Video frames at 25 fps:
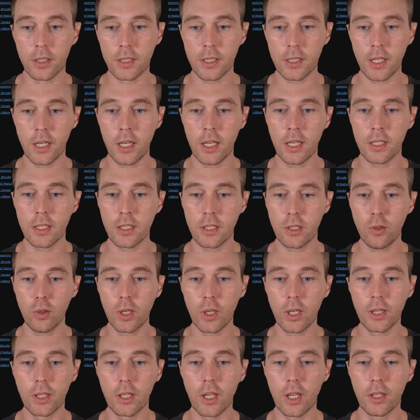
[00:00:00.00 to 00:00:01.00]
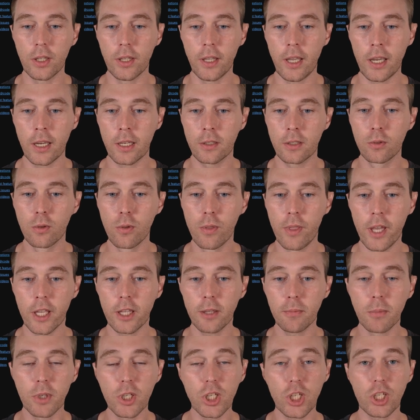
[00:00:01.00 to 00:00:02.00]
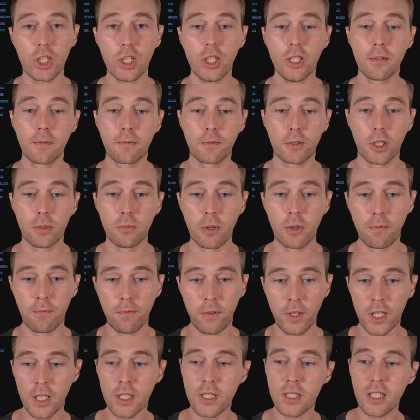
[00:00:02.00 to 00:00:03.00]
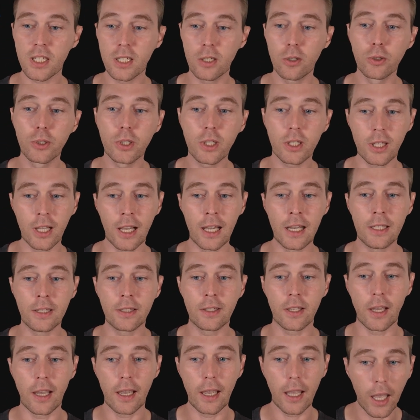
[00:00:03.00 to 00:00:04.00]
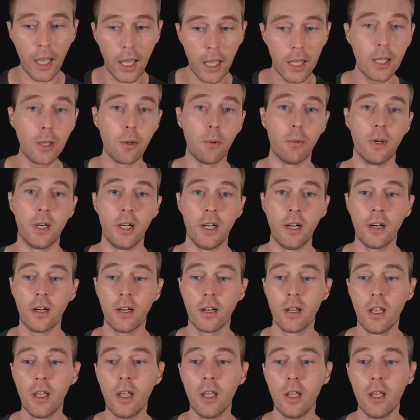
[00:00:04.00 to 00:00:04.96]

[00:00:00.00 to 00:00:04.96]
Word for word: it says you can connect to that machine from a VS Code client anywhere